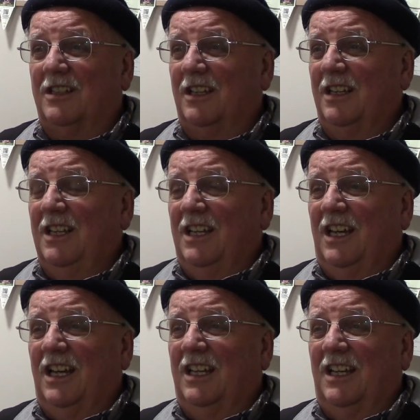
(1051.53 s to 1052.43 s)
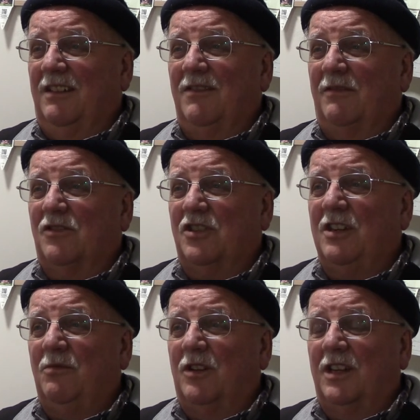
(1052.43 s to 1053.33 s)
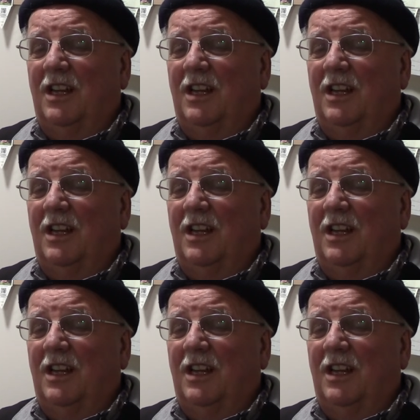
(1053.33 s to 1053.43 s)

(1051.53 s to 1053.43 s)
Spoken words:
I've never seen one.